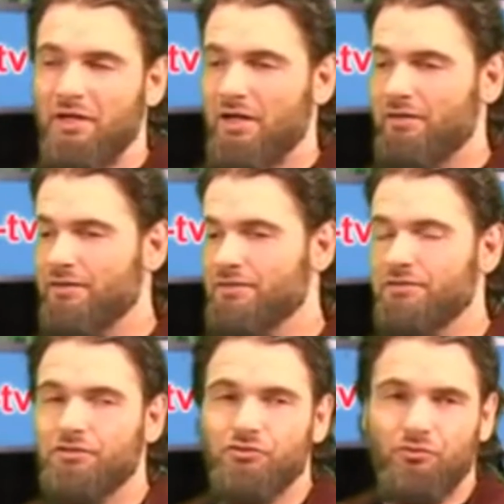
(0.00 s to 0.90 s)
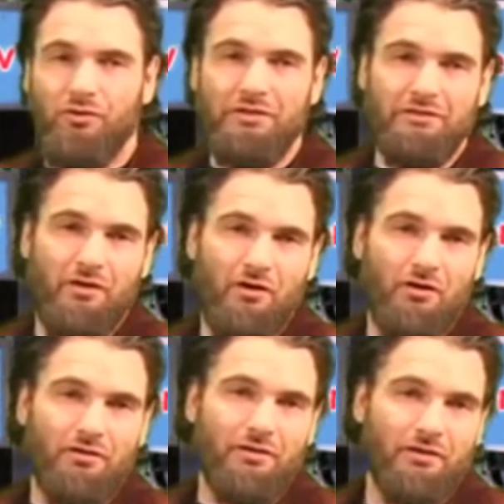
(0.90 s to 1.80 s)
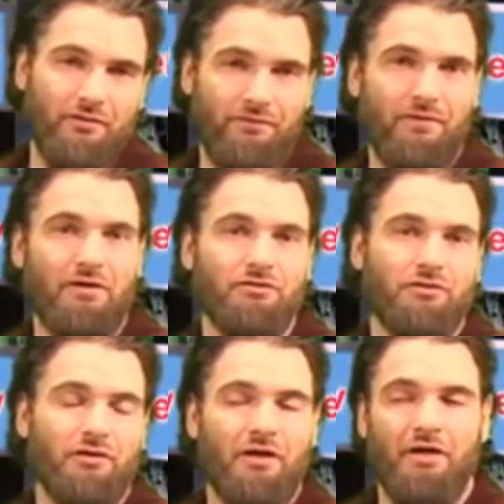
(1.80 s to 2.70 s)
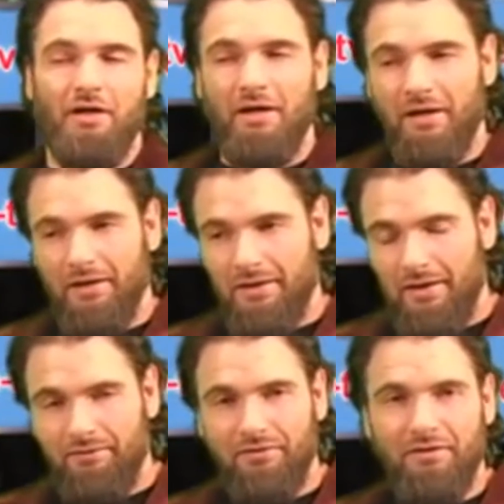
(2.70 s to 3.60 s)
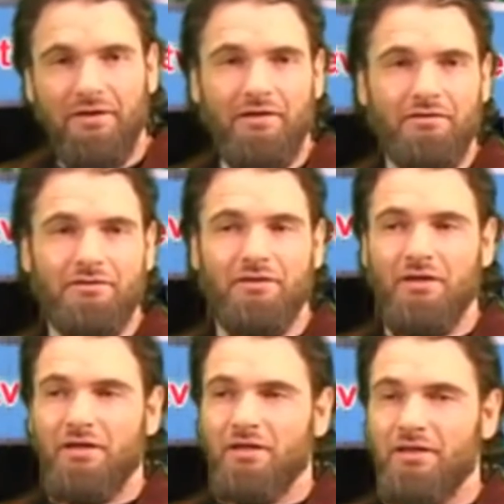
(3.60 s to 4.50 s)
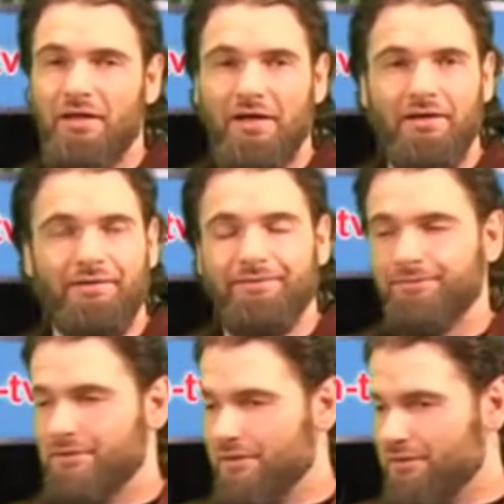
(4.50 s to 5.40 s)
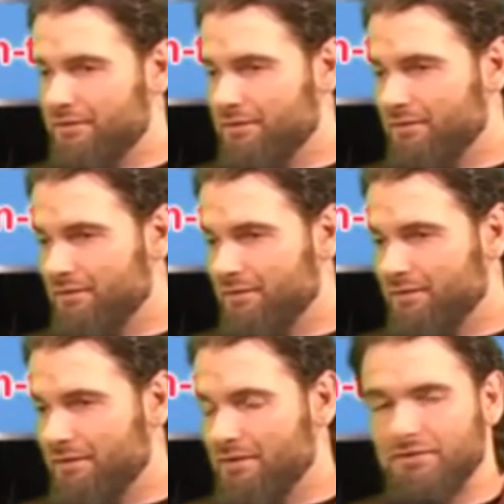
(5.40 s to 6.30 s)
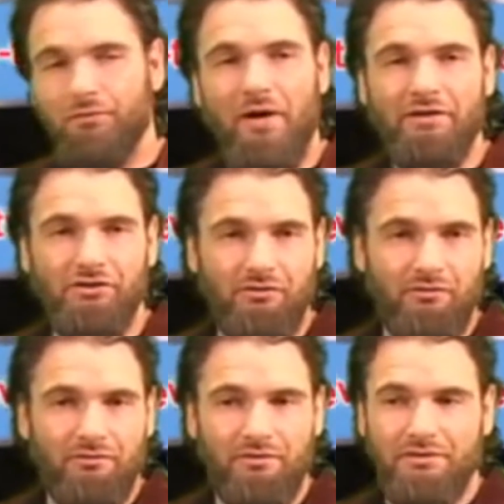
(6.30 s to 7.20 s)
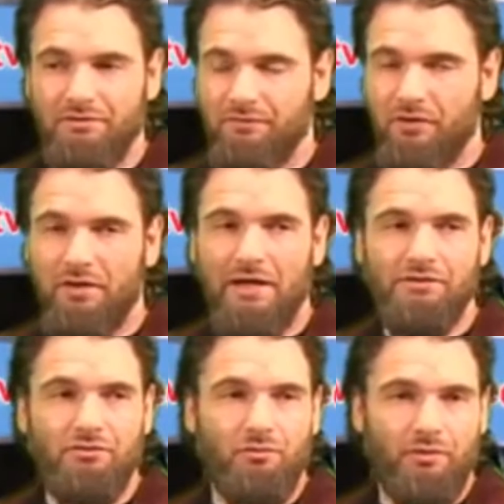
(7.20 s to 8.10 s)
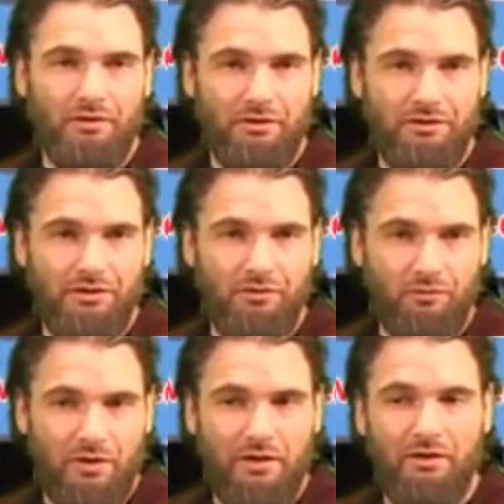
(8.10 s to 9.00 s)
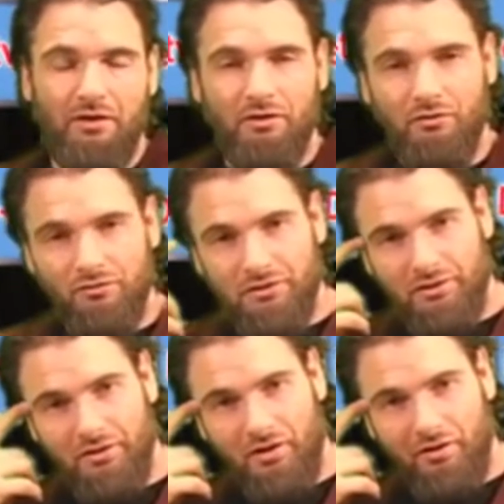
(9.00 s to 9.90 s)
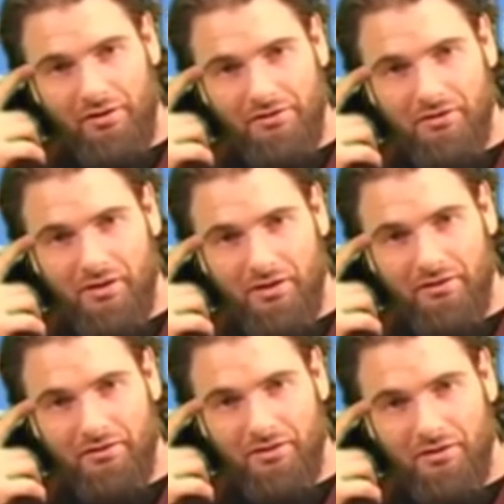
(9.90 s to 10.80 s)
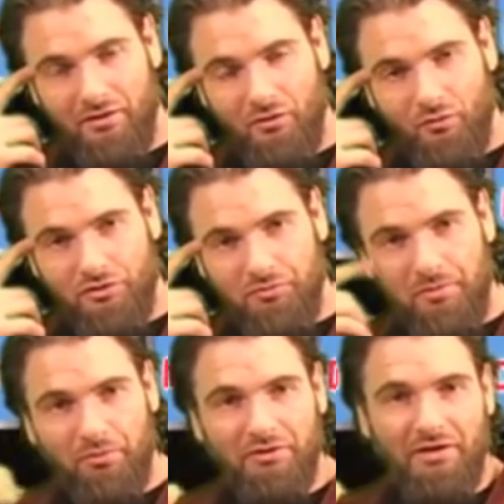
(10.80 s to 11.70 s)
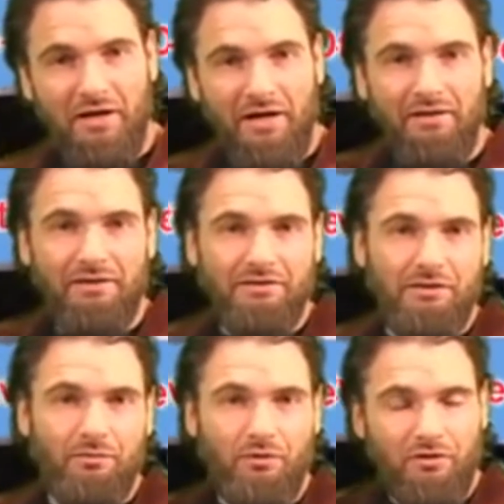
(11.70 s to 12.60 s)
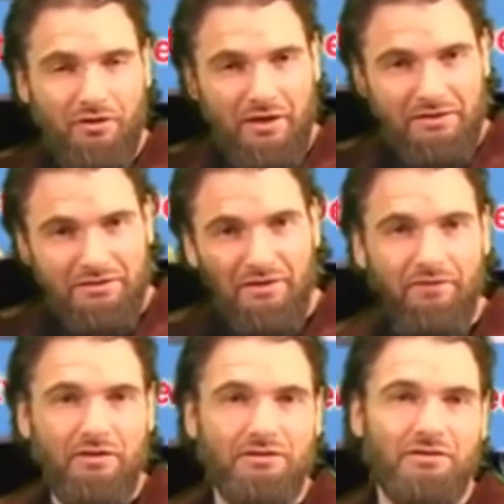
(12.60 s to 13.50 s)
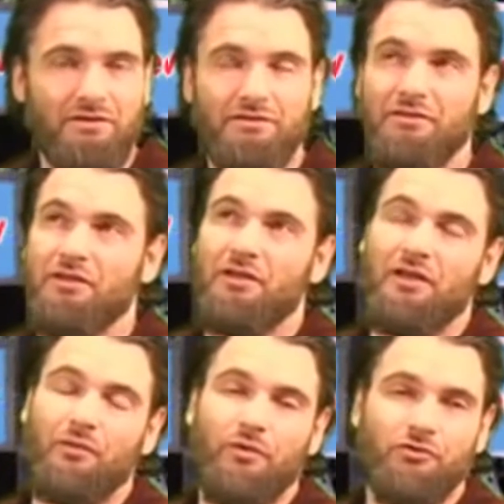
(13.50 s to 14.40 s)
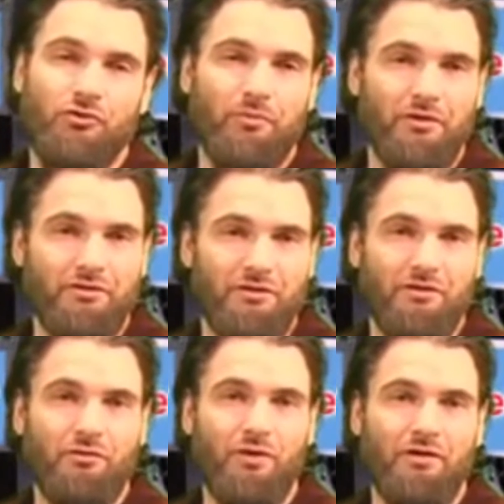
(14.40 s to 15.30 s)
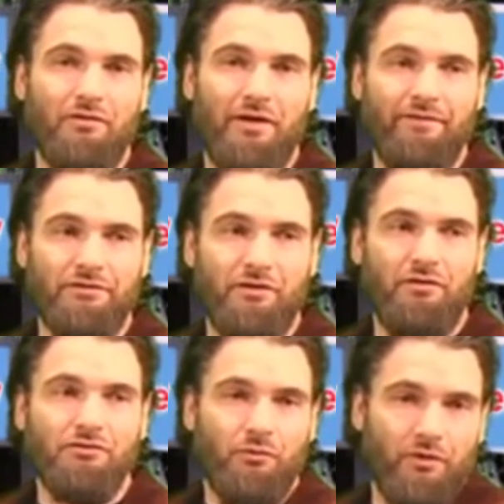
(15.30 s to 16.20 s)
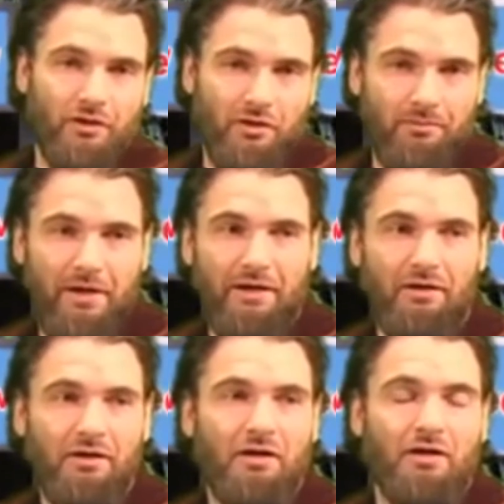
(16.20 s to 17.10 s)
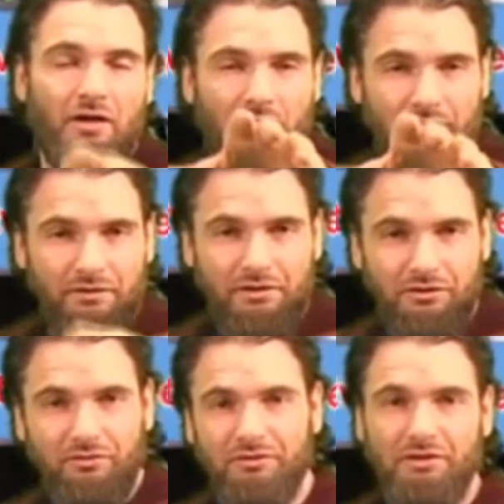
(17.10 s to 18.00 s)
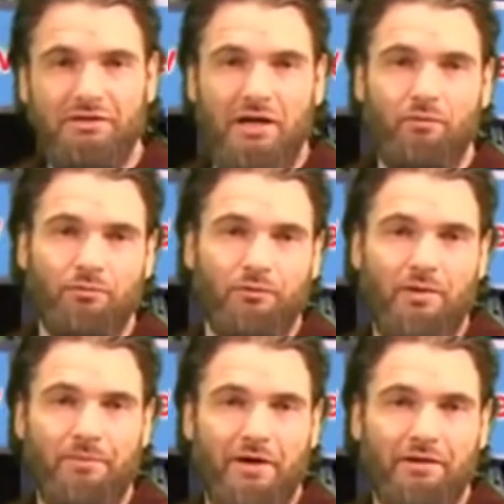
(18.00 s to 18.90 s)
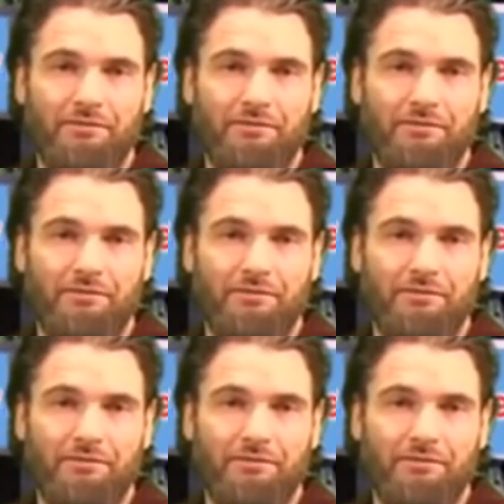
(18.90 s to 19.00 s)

And this destroys all the other falsehood and everything else that just is irrational. This is very logical. We're going to continue on using our intellect, which people deny that someone has given us this, and we attribute it to the creator of the heavens and earth. So we're going to come back on the Dean Show. Sit tight. We'll be right back.